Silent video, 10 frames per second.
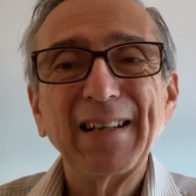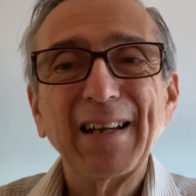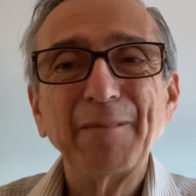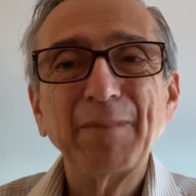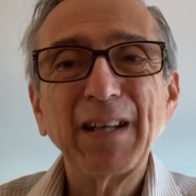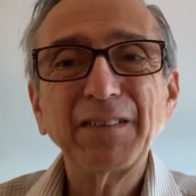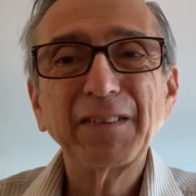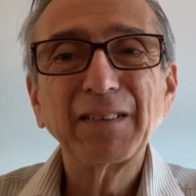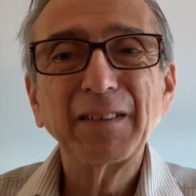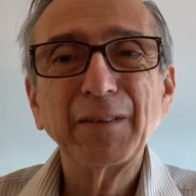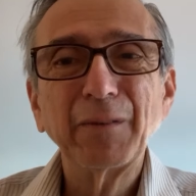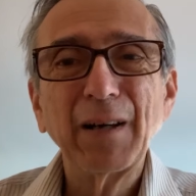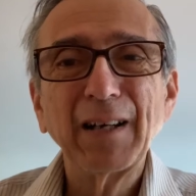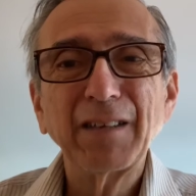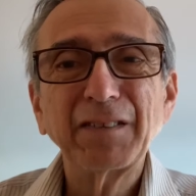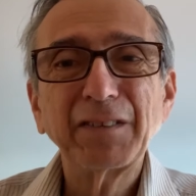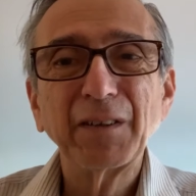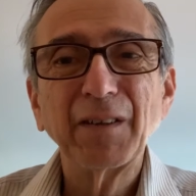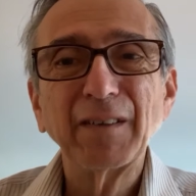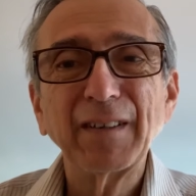And basically the way I
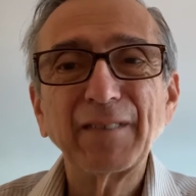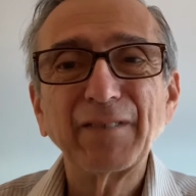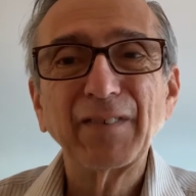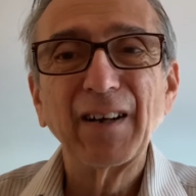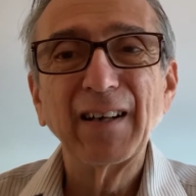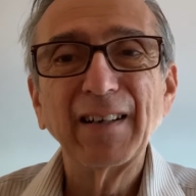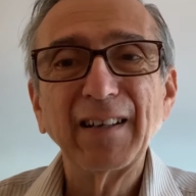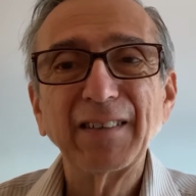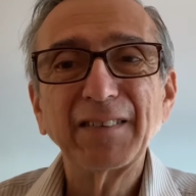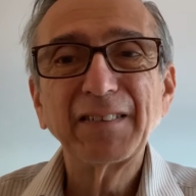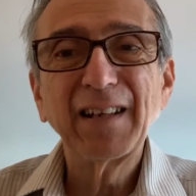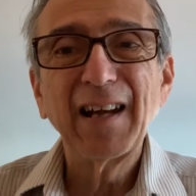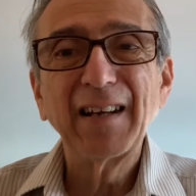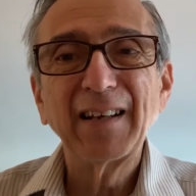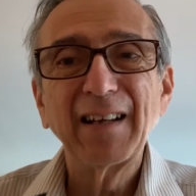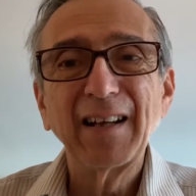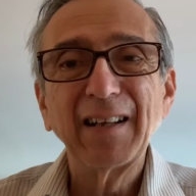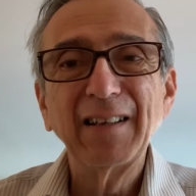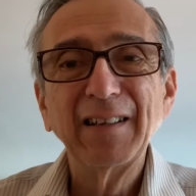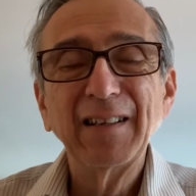saw it Friday and
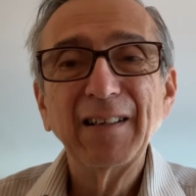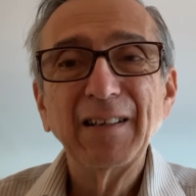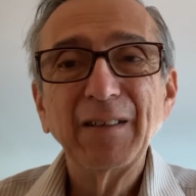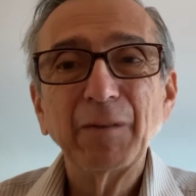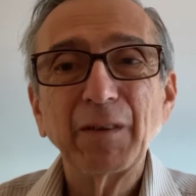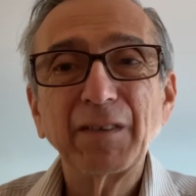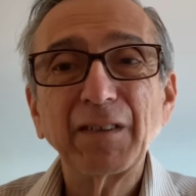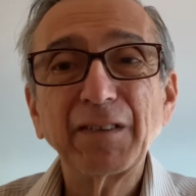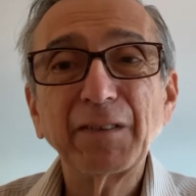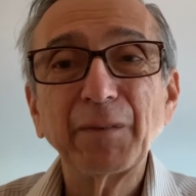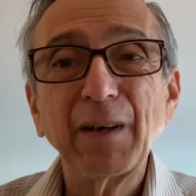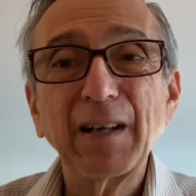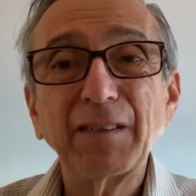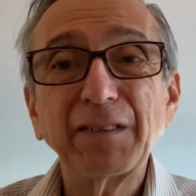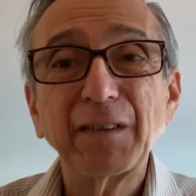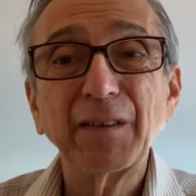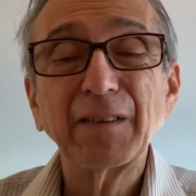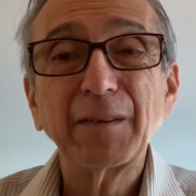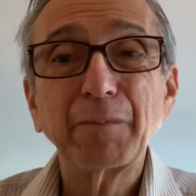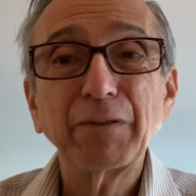Saturday was just the way I saw
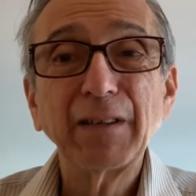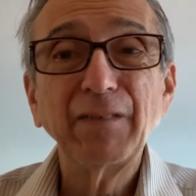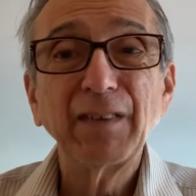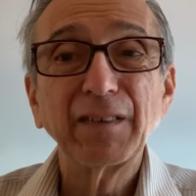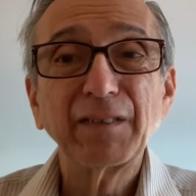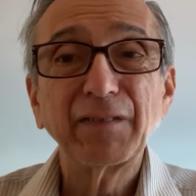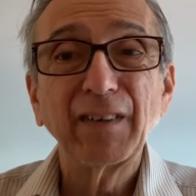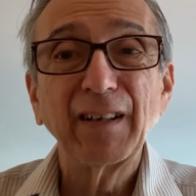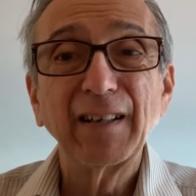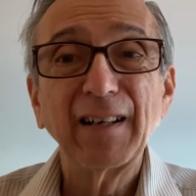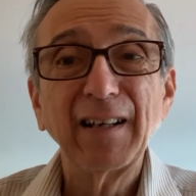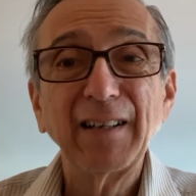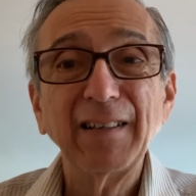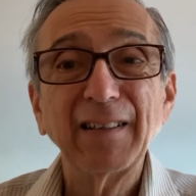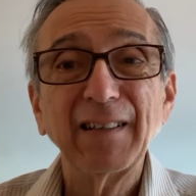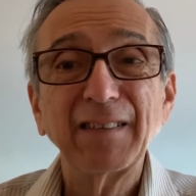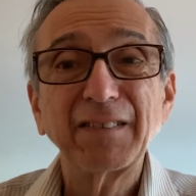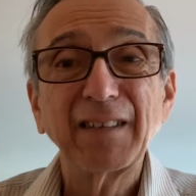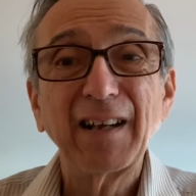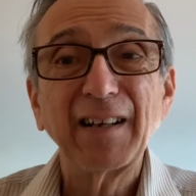it the previous Friday and
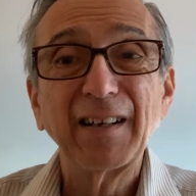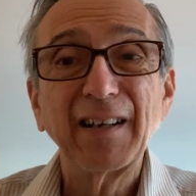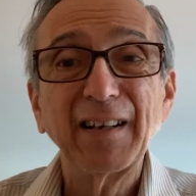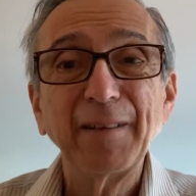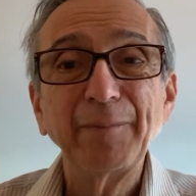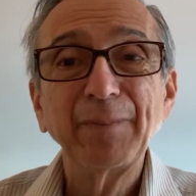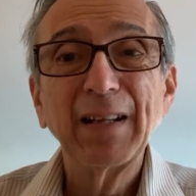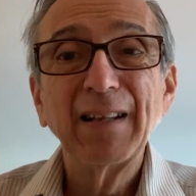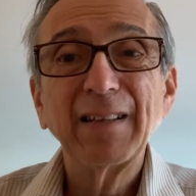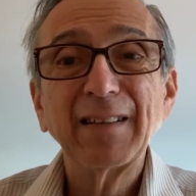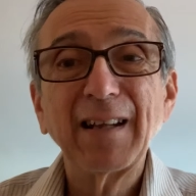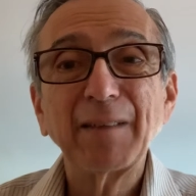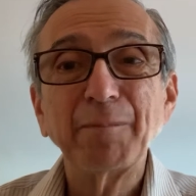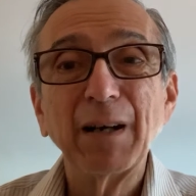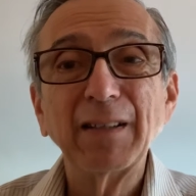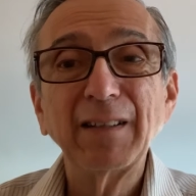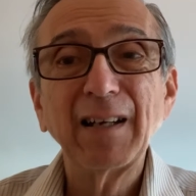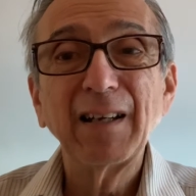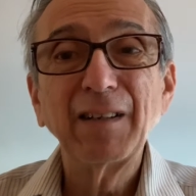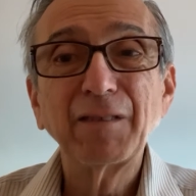Saturday, that
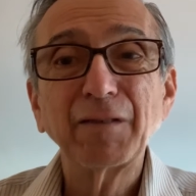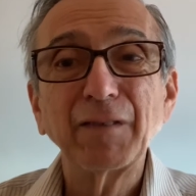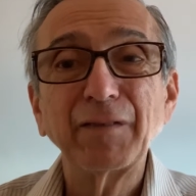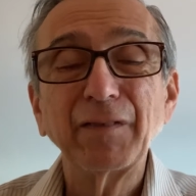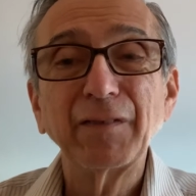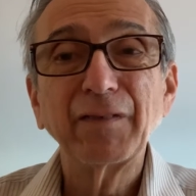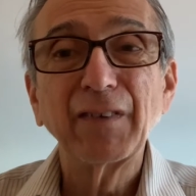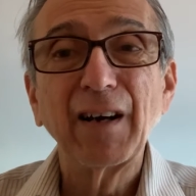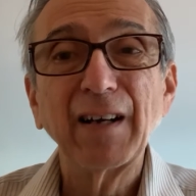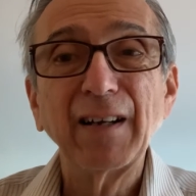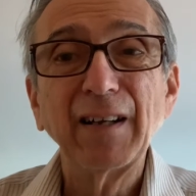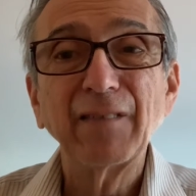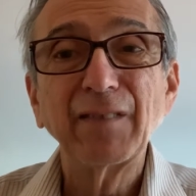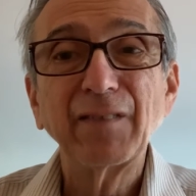Monday through Friday of the